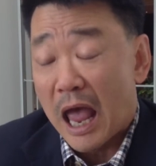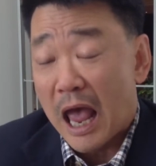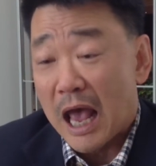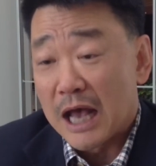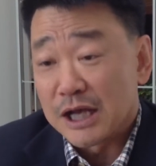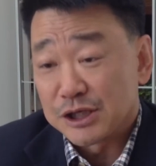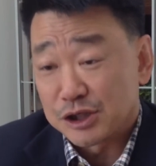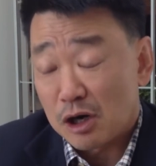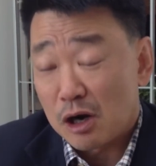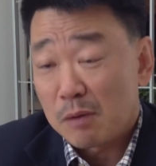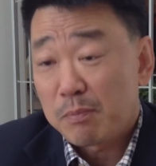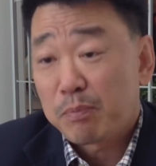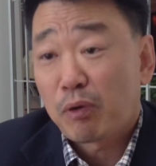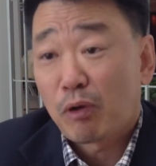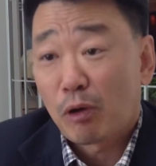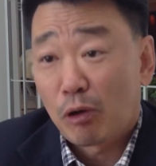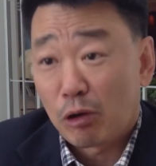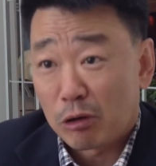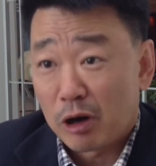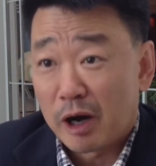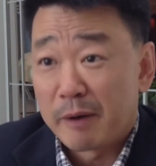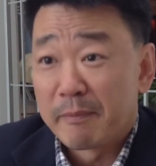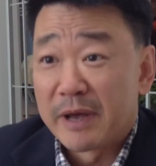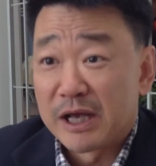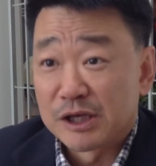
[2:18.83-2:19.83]
as our
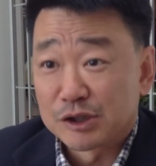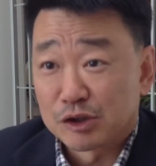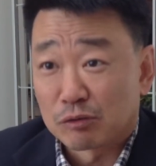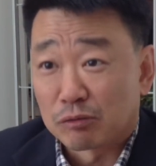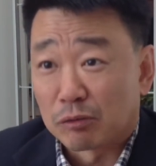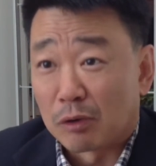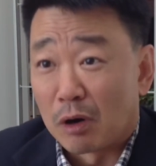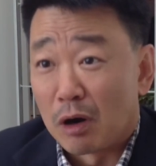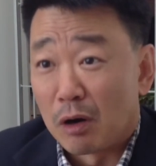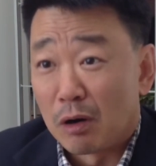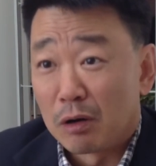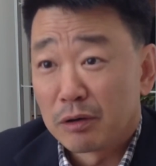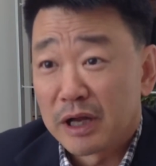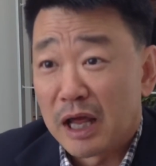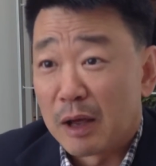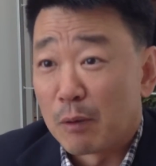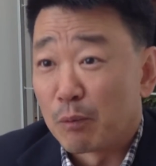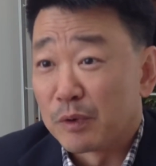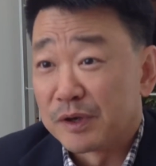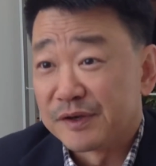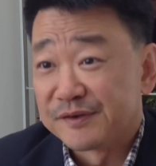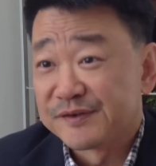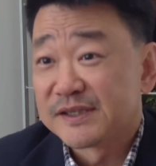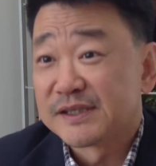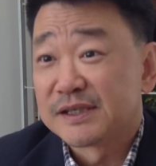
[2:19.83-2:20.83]
program has grown and
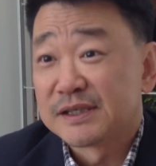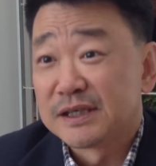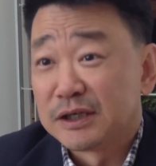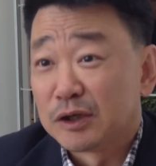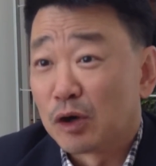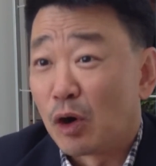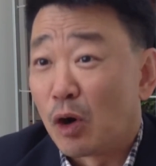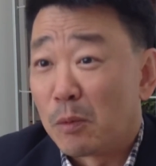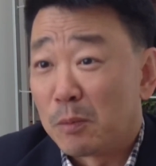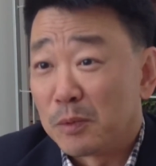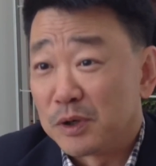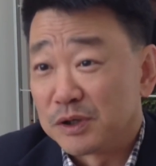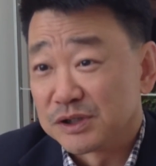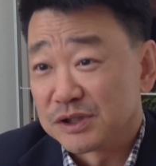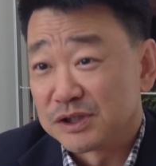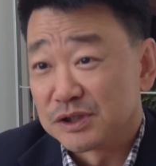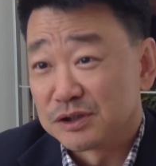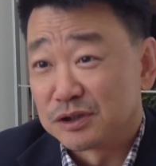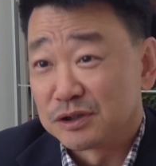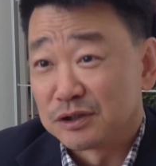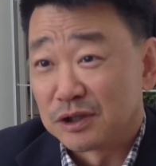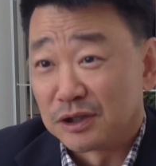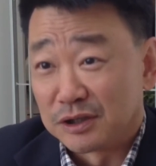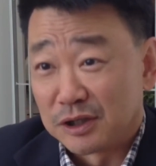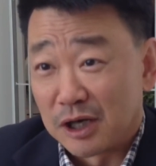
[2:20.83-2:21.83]
we've seen almost
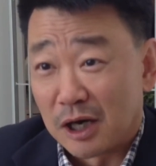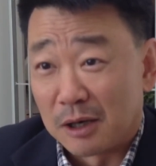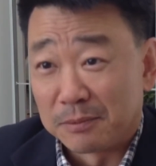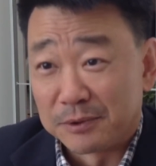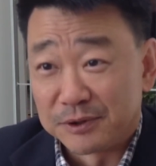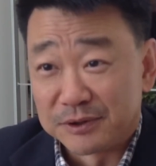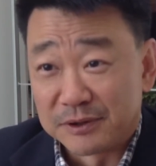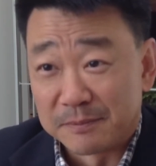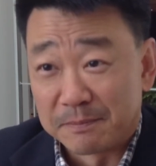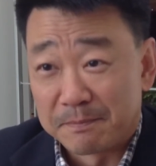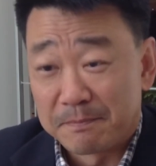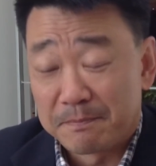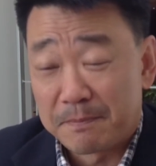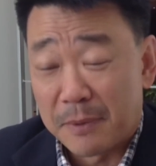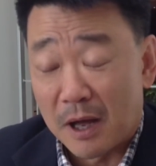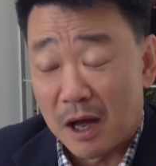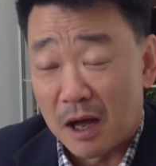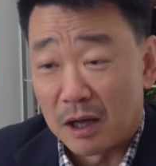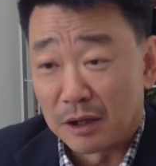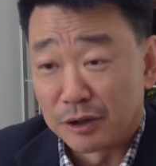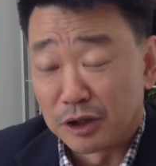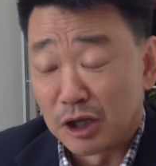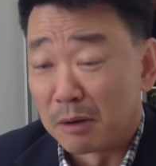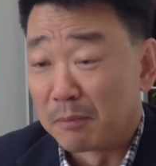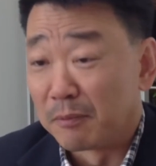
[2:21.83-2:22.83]
the double the
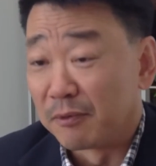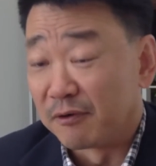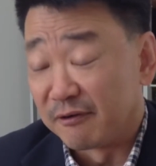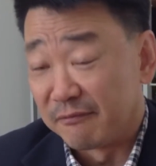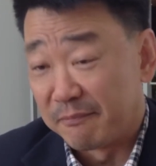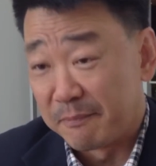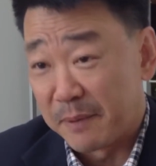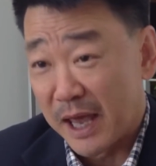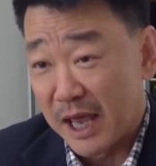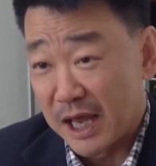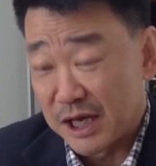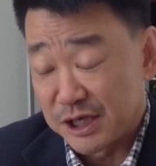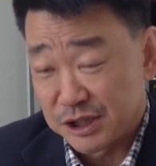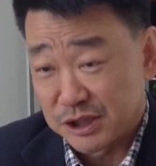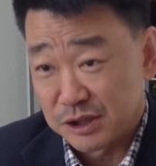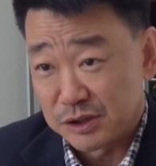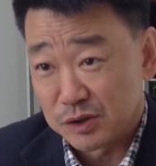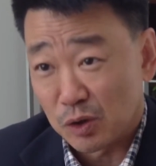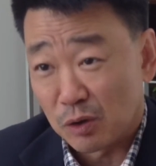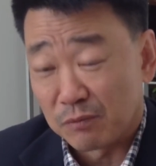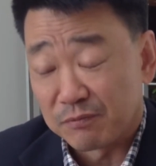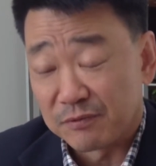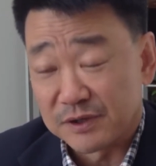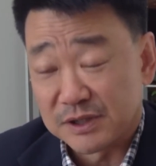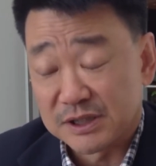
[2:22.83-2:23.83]
uh, number of patients
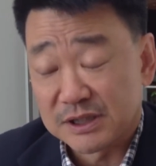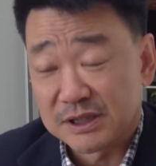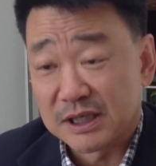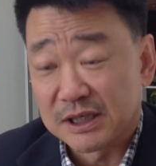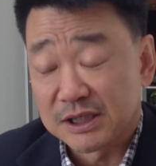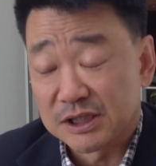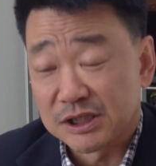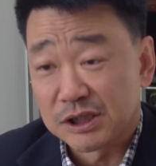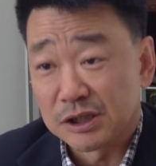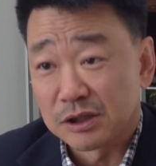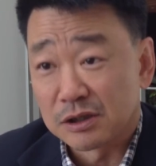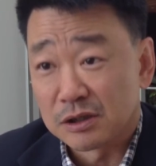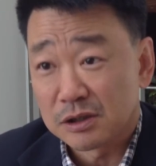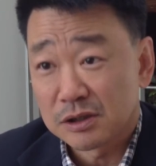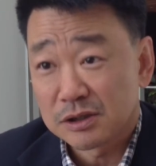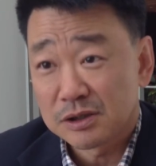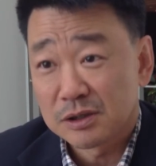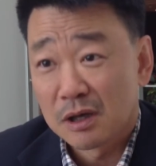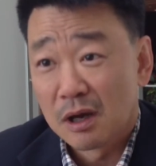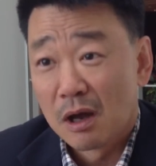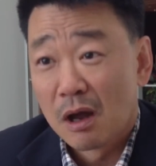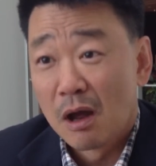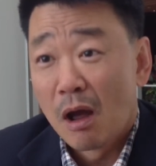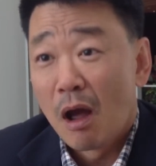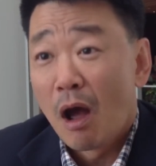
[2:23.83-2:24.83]
over six years,
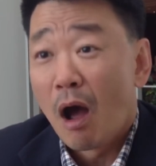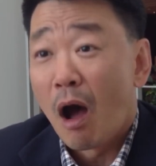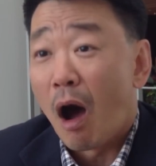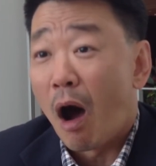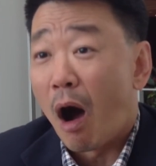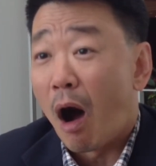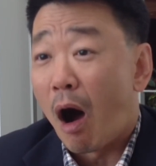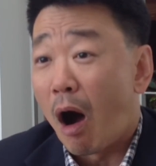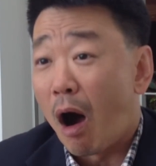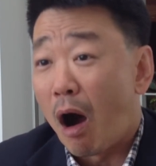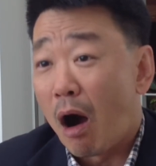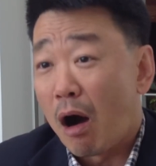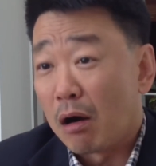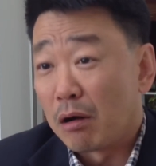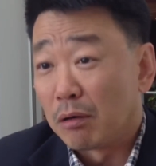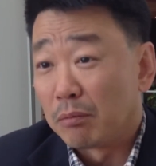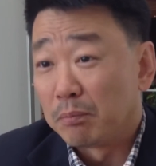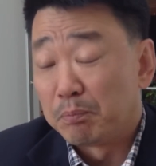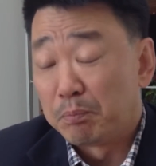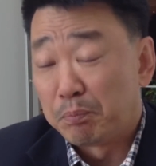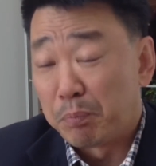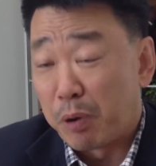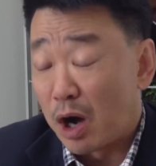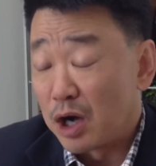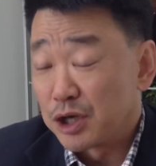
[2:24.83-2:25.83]
our
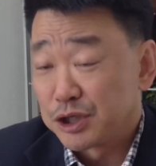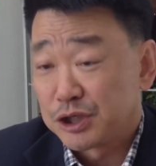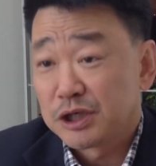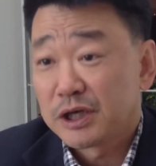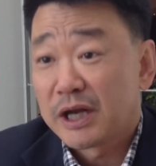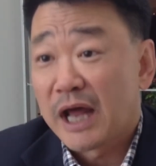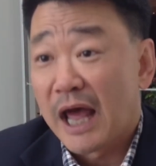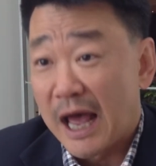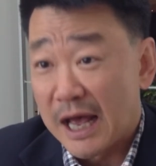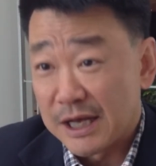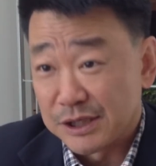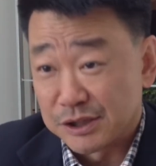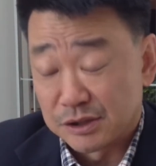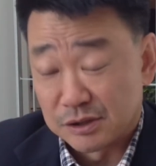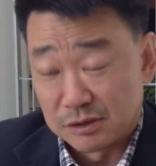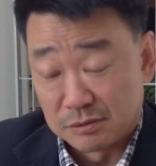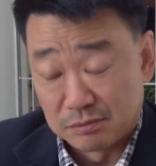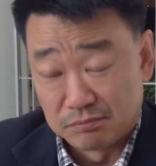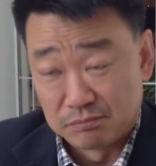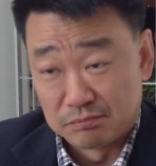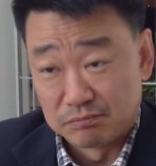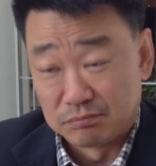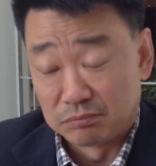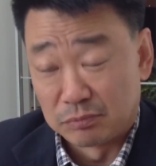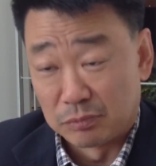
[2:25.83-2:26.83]
budget has
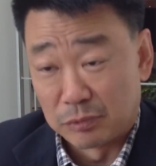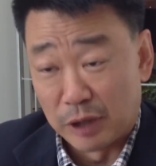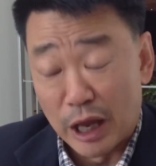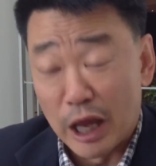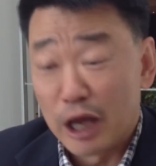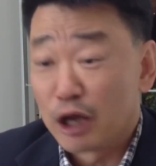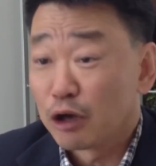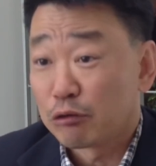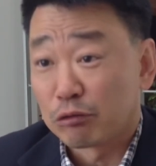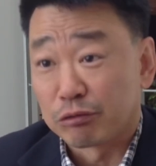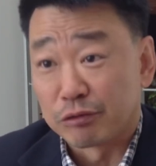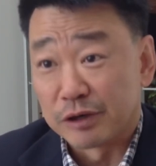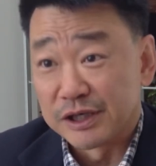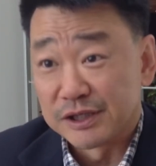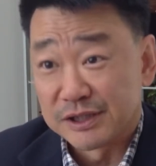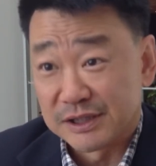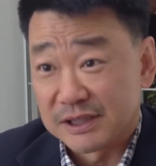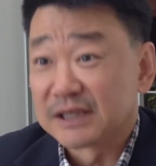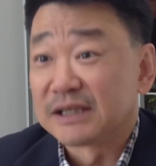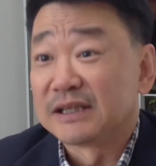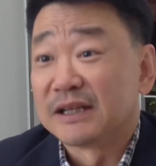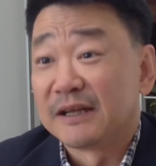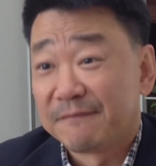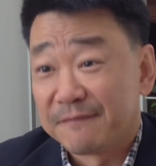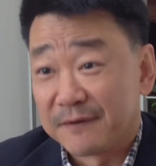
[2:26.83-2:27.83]
increased
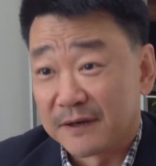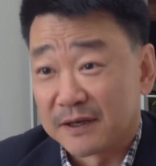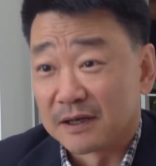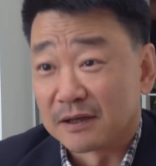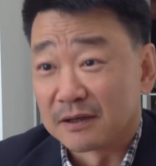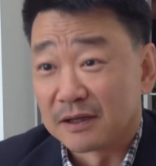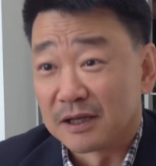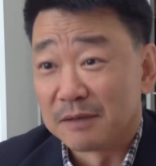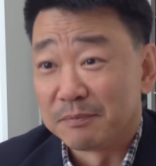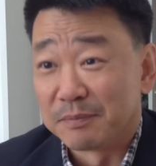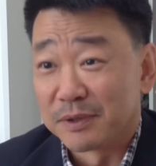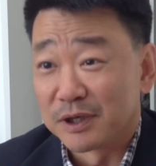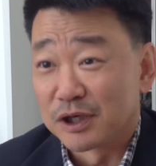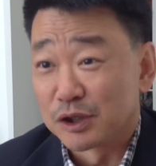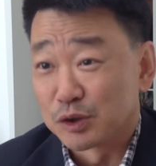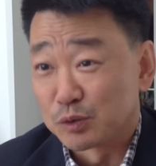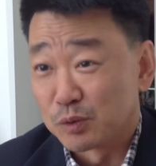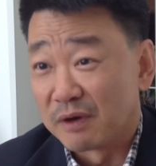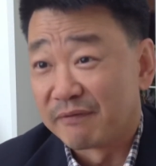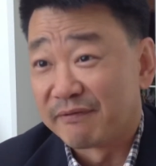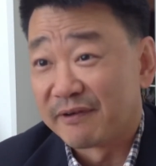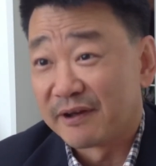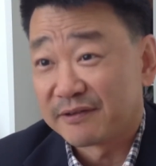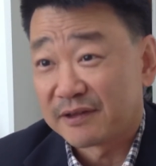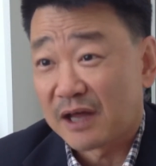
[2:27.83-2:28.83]
significantly because
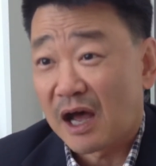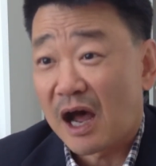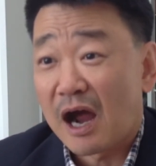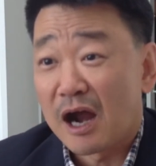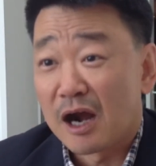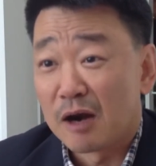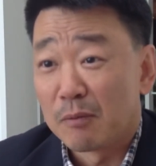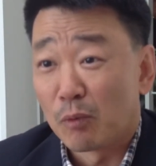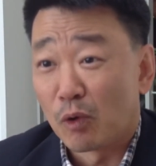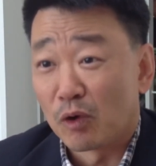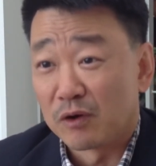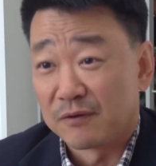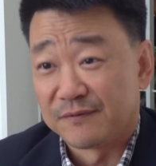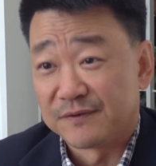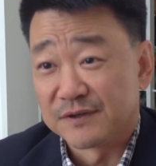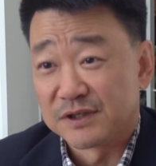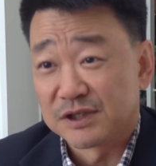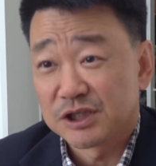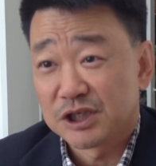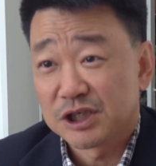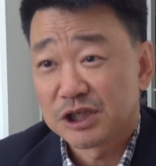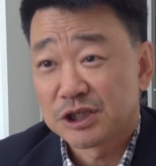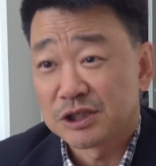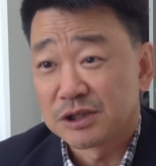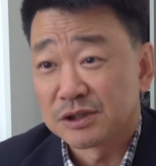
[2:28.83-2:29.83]
we've had to hire more
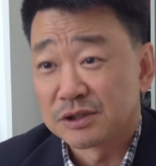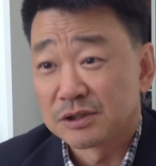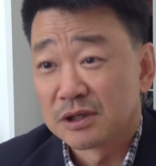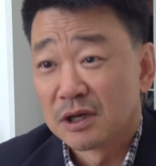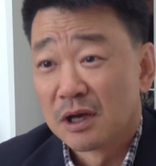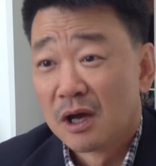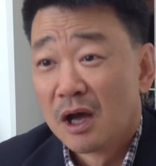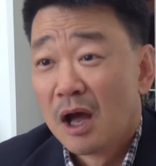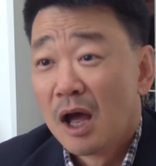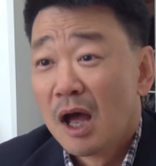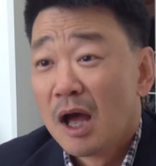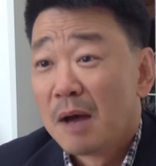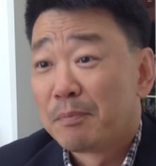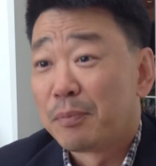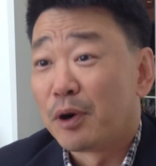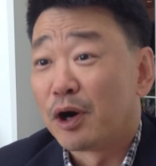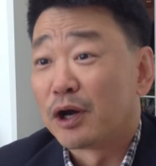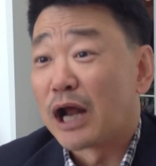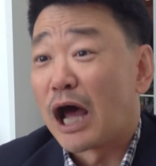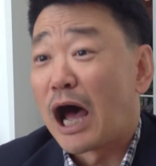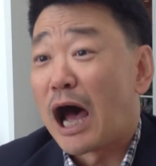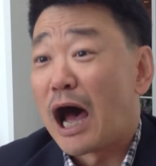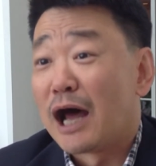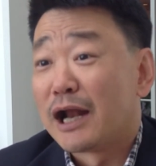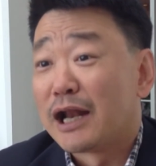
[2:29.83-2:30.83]
physicians.
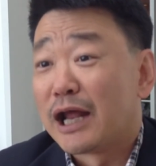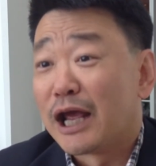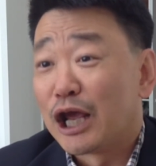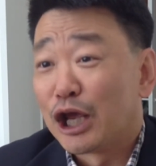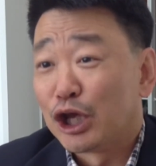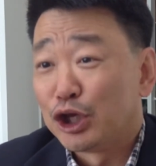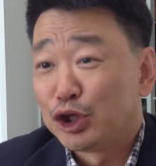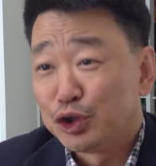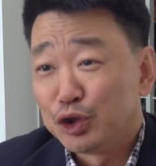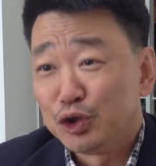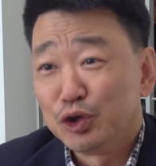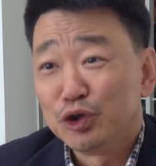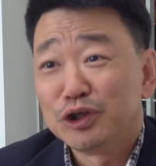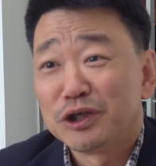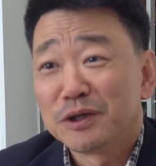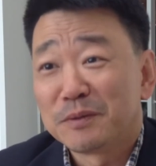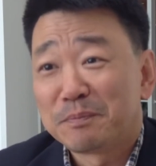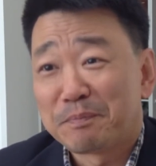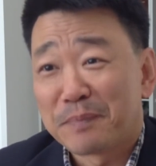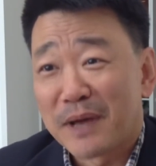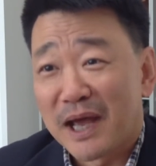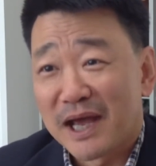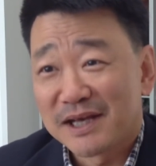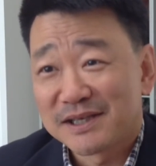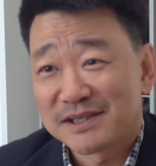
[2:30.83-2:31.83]
But on a unit
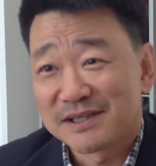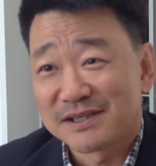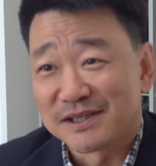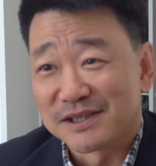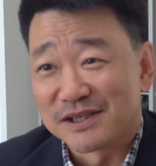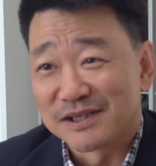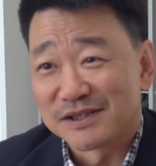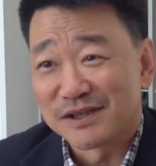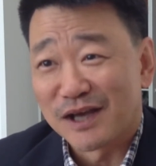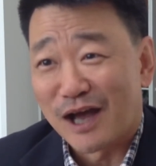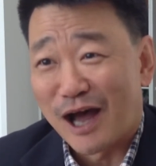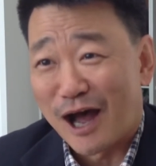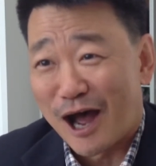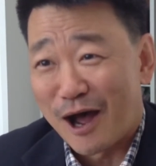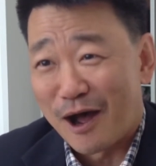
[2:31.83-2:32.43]
basis,